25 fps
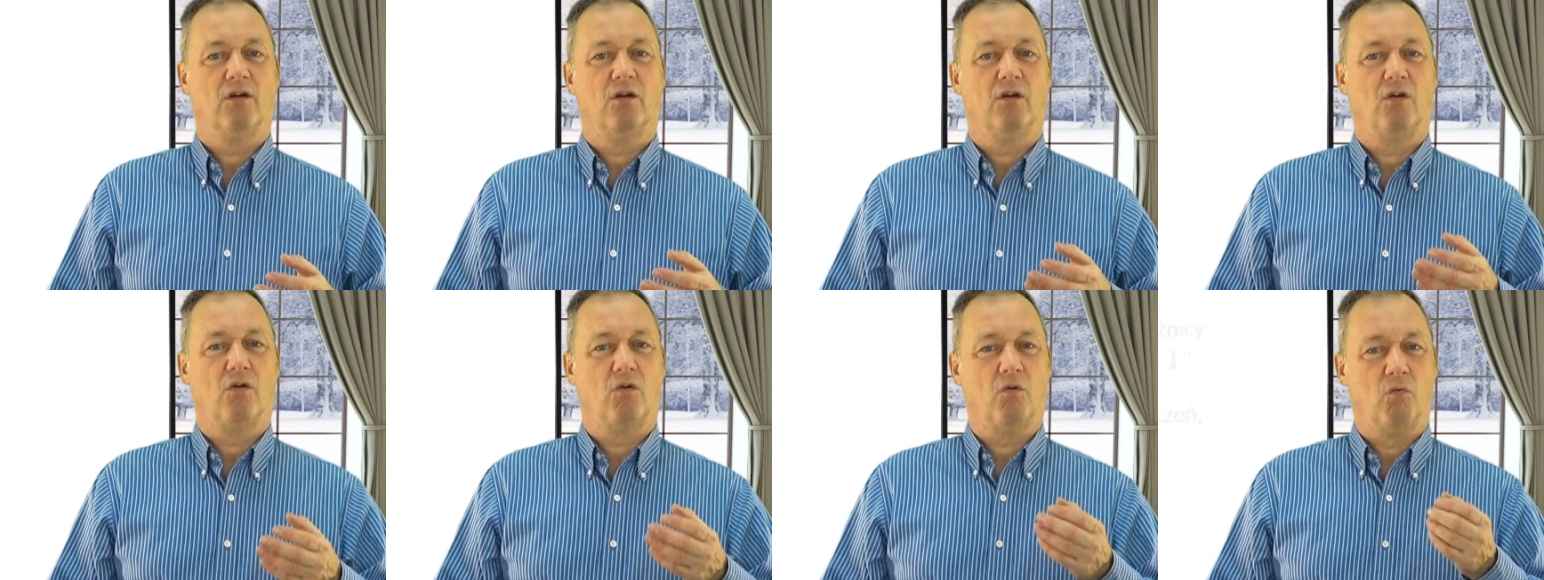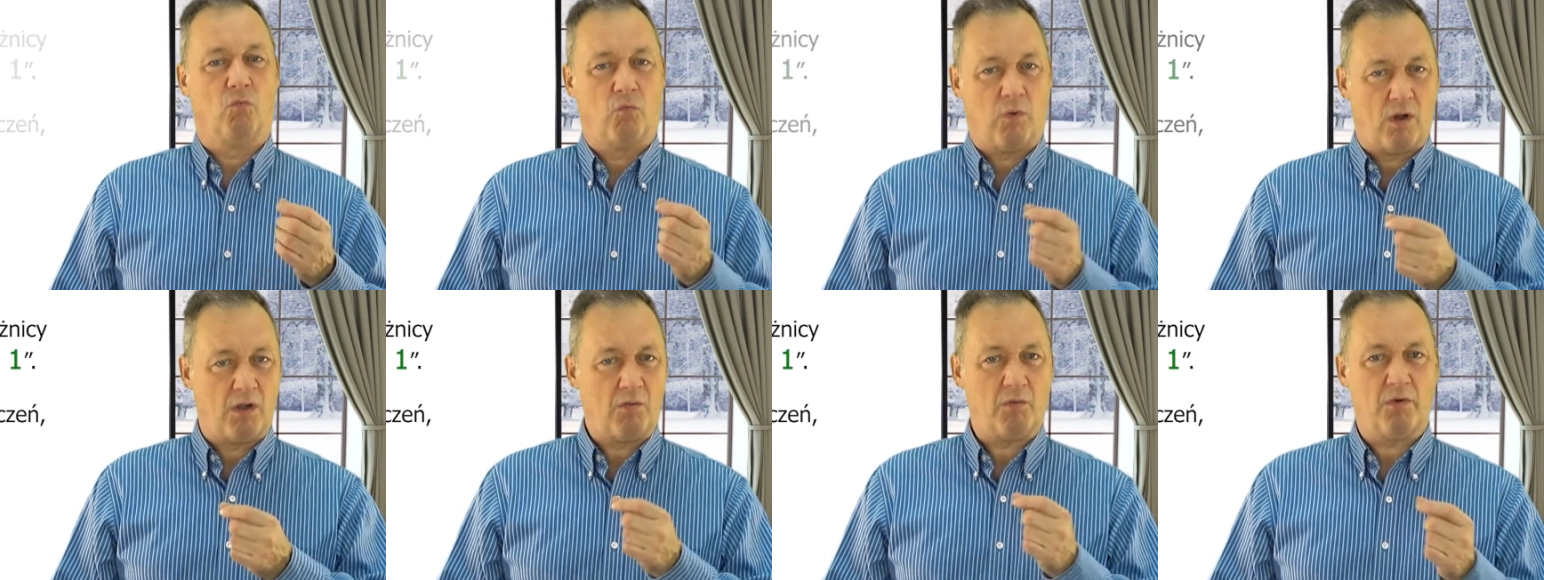
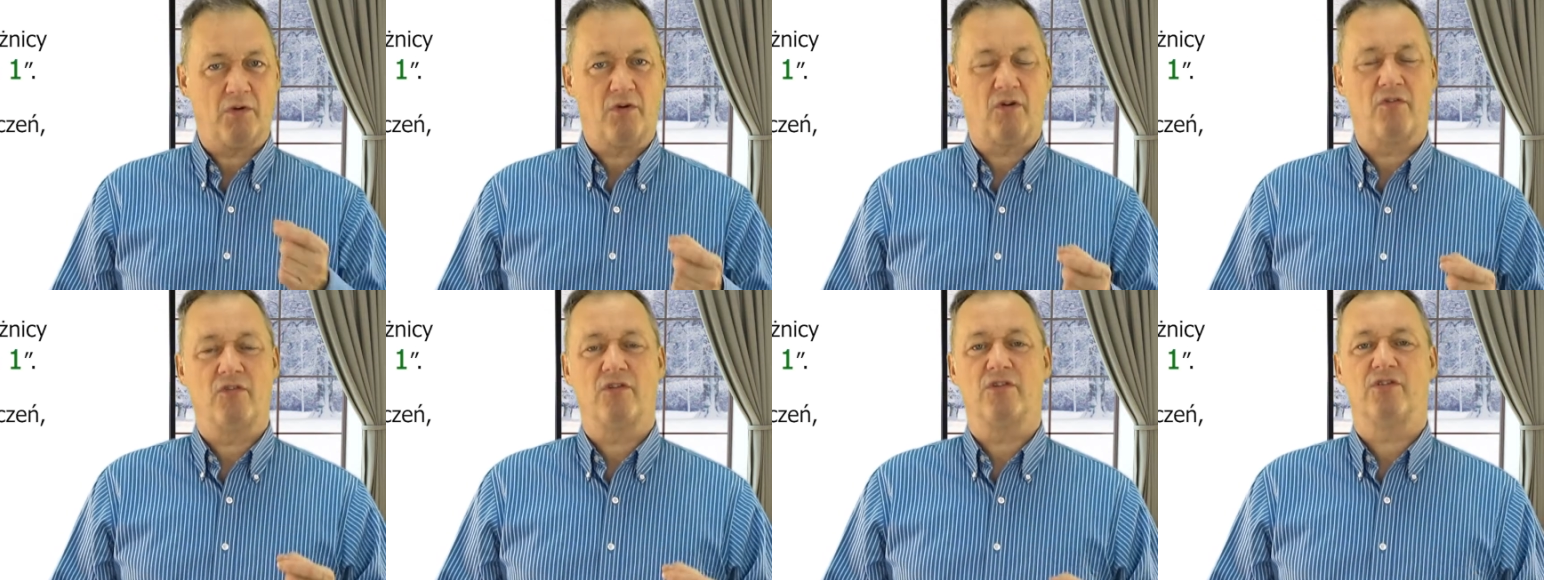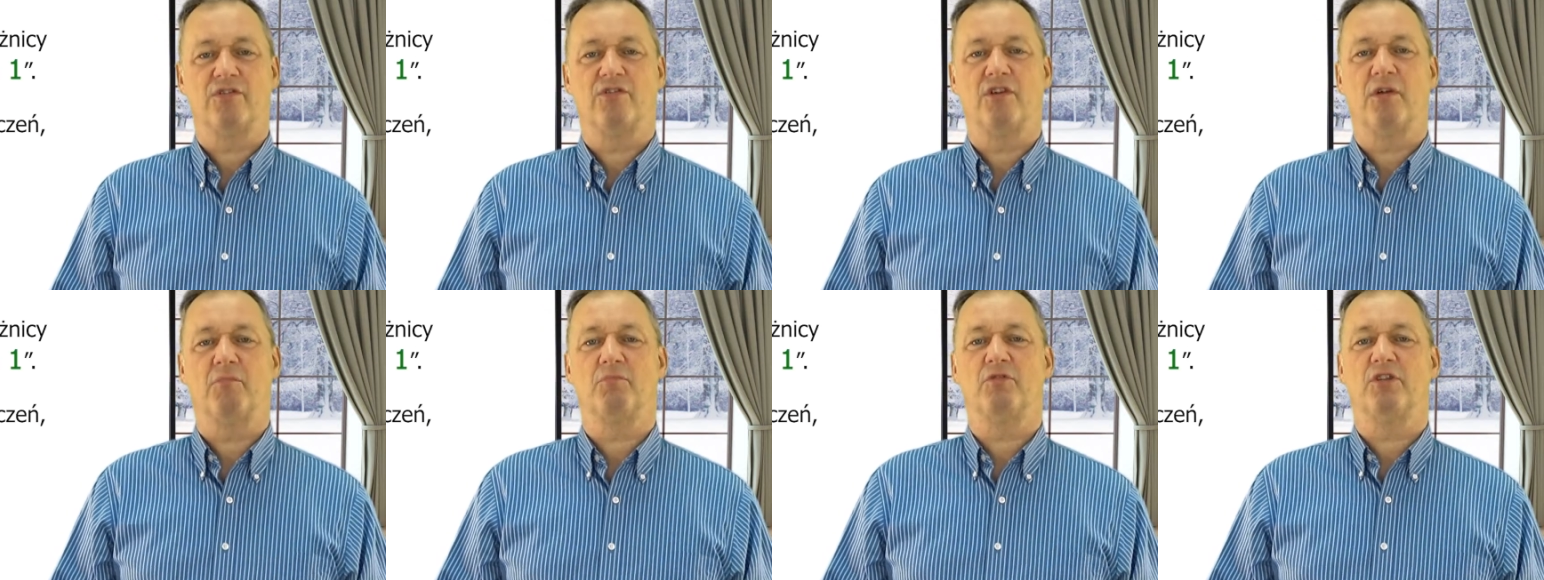While we're on the
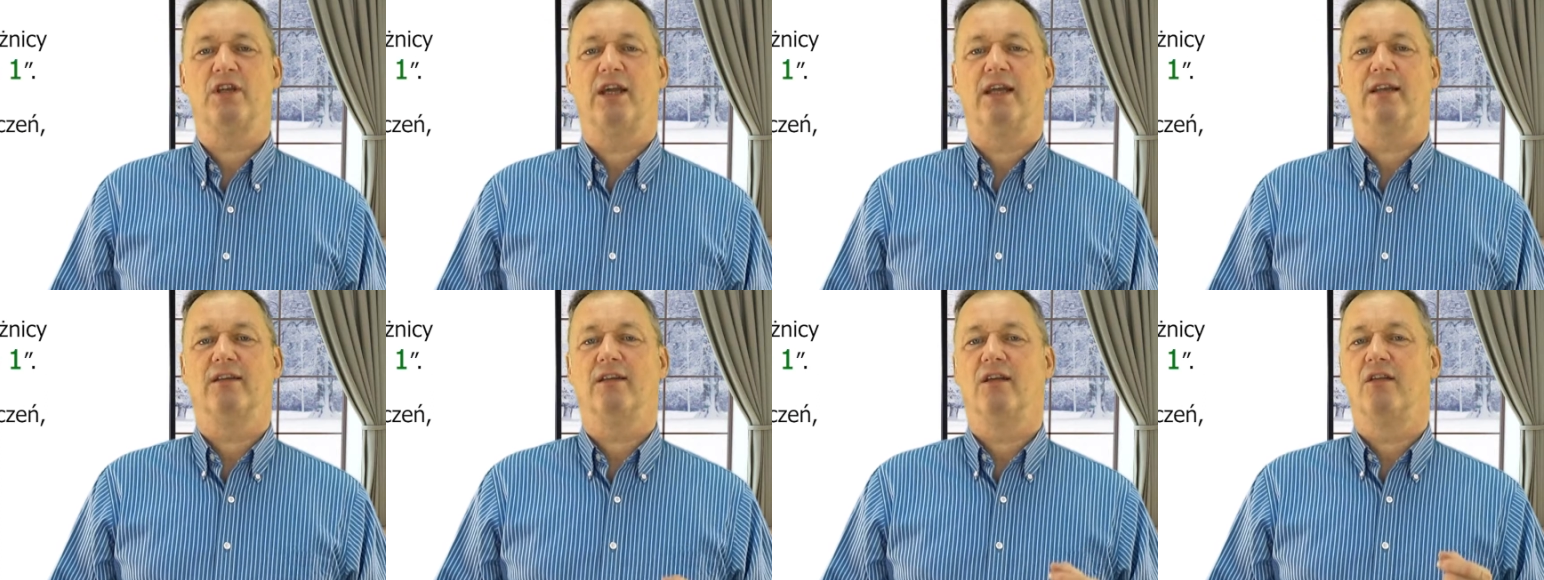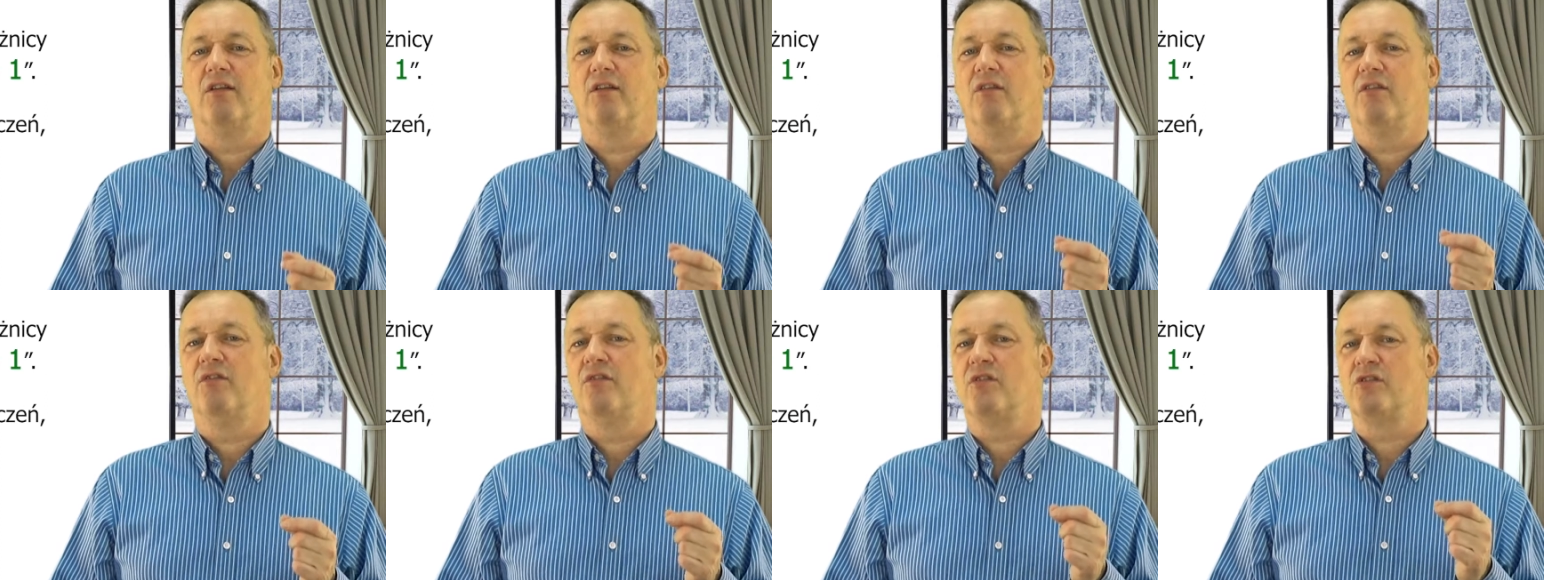subject,
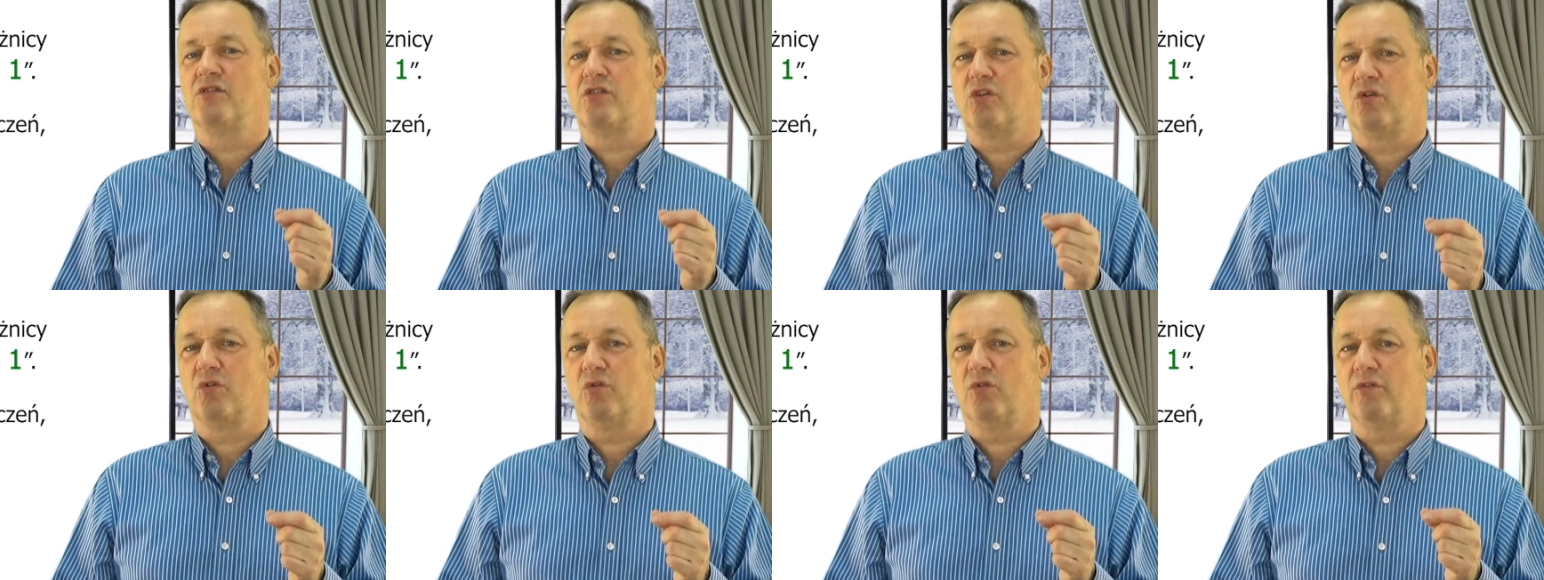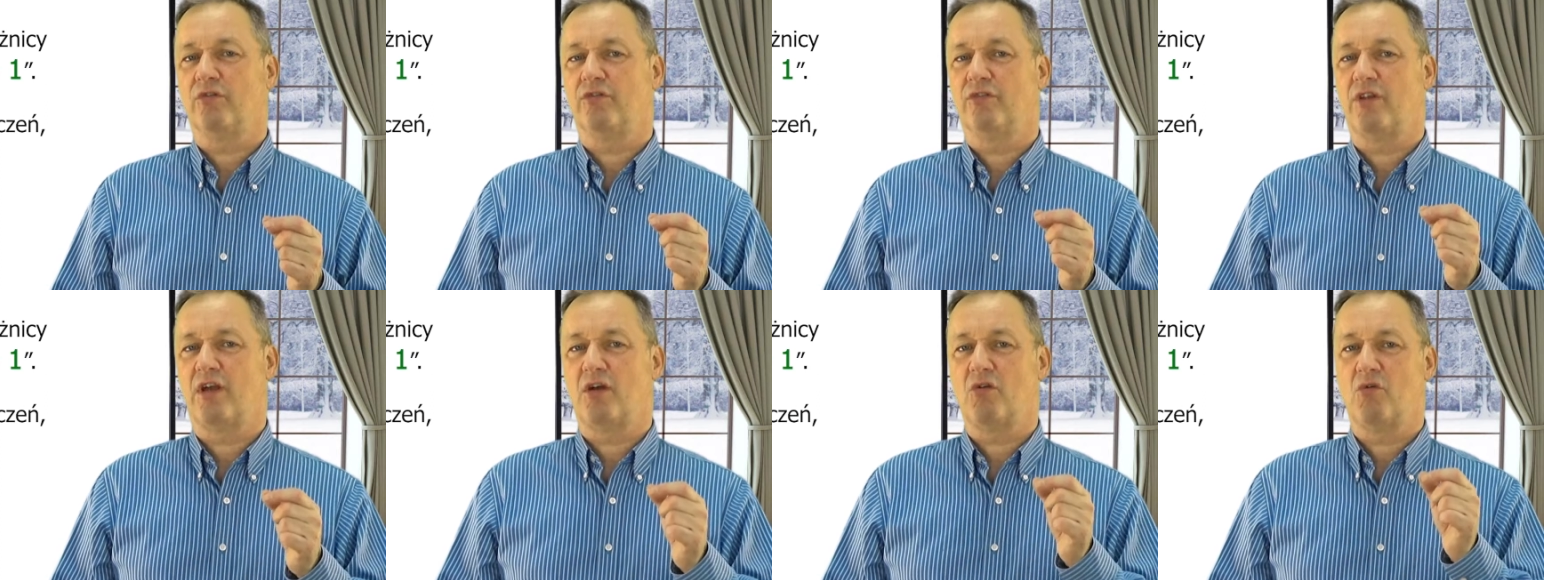there's
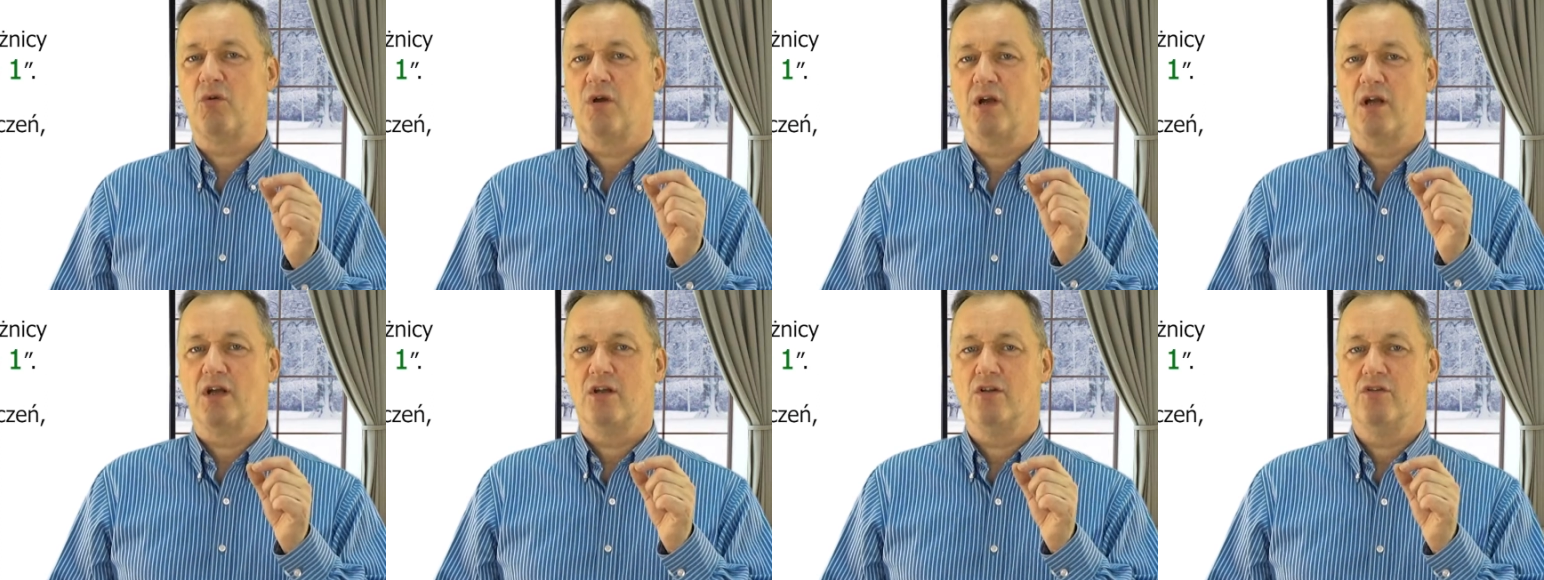also